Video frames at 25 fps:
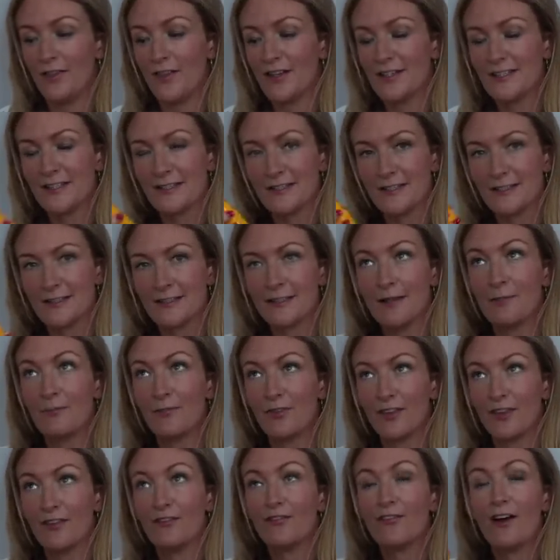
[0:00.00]
There's
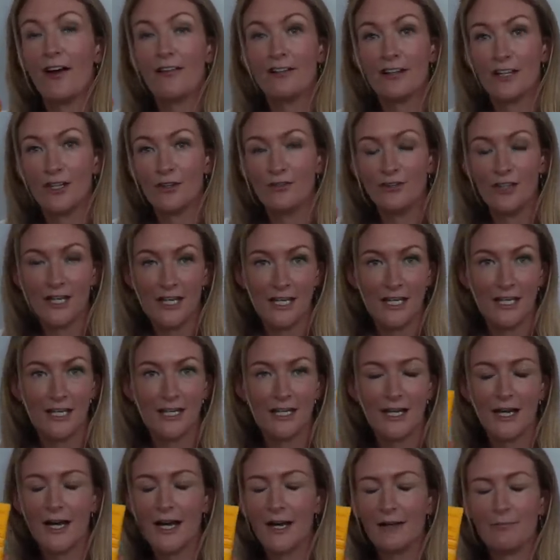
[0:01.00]
something very unique